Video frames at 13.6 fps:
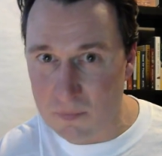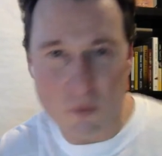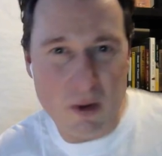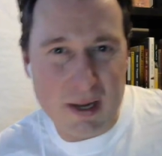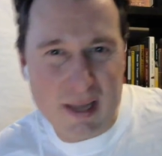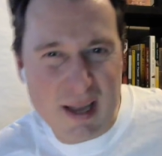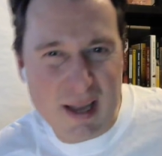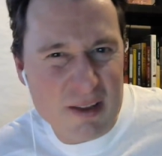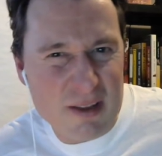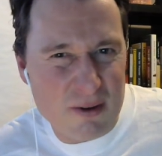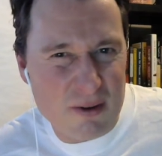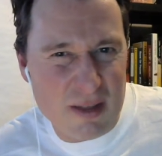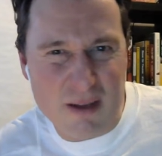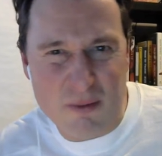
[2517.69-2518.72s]
Why can't I
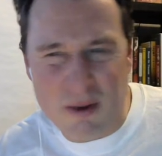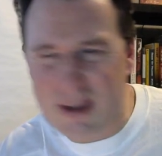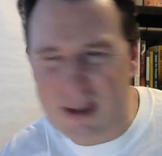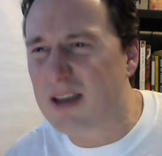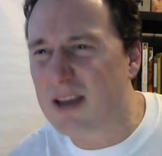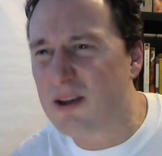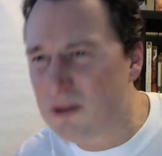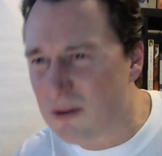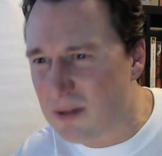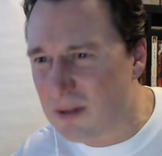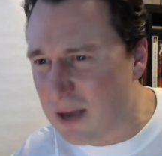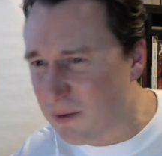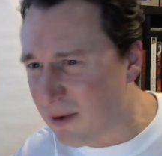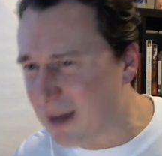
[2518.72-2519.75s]
do that? Why can't you do
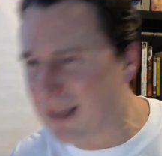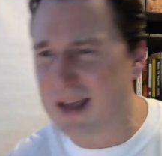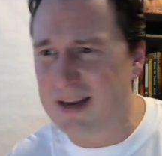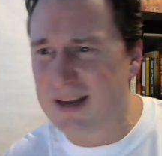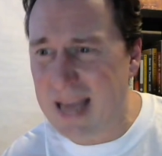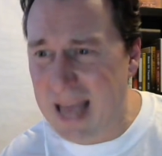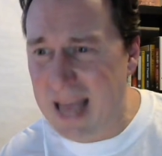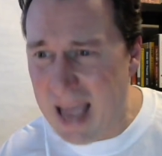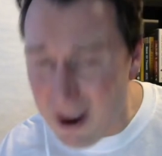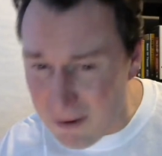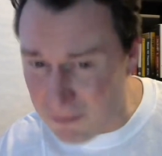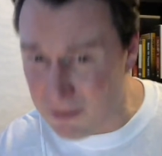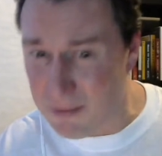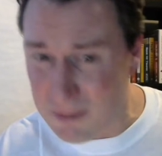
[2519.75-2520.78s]
that? Why can't
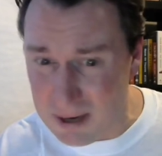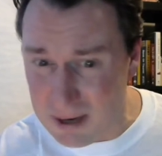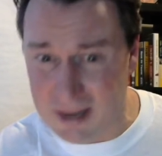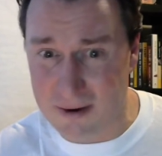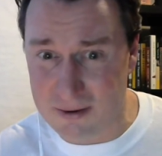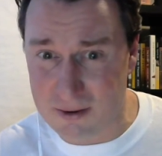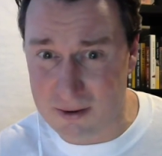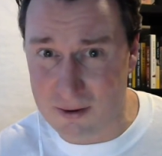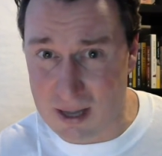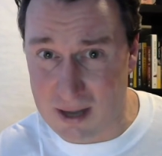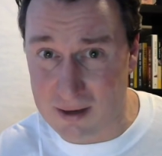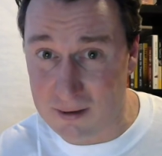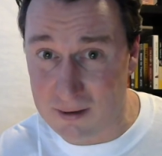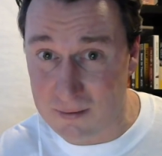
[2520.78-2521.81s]
everybody here do
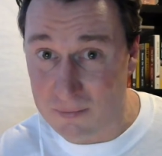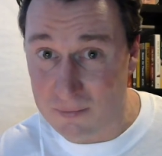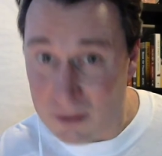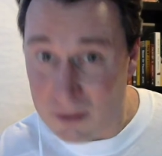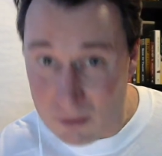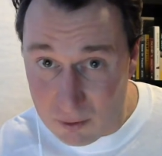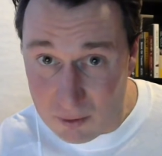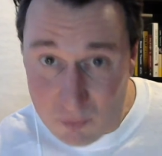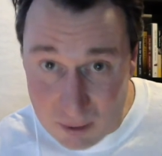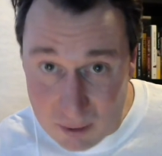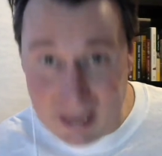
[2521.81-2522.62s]
that? We